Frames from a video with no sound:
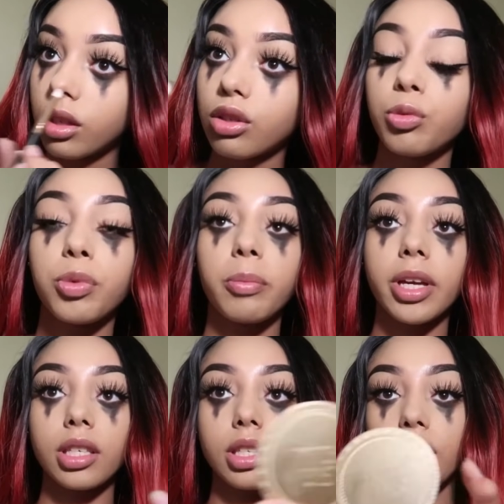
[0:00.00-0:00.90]
super
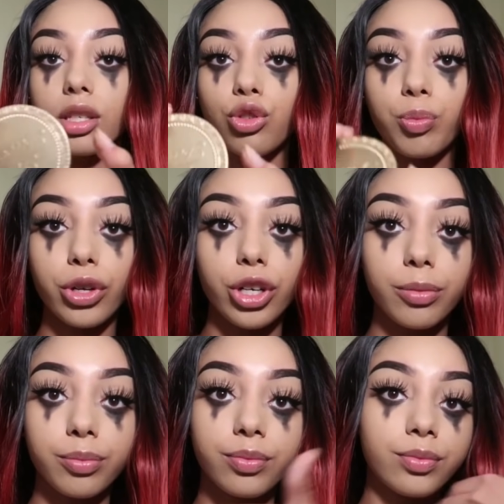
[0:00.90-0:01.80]
messy,
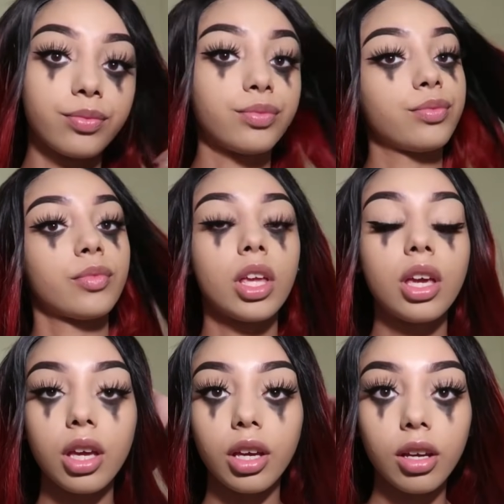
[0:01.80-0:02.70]
super
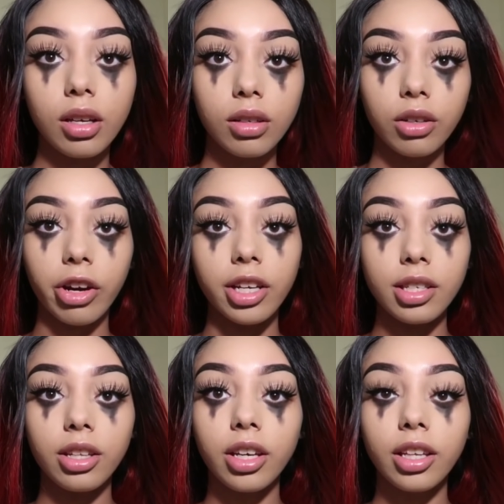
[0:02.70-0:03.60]

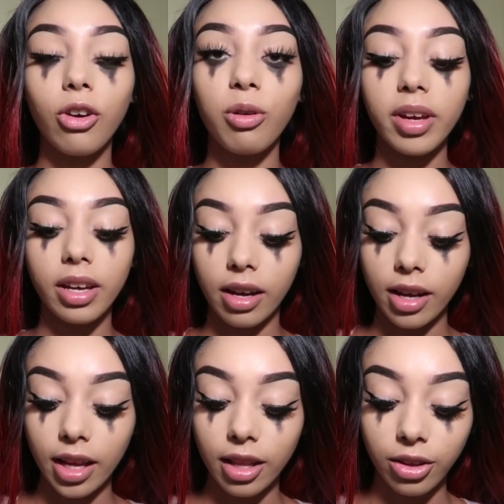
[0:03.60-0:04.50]
crazy looking. Oh my
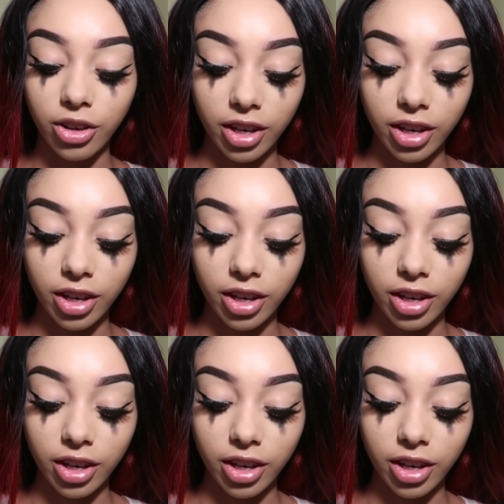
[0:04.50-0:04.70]
god, I look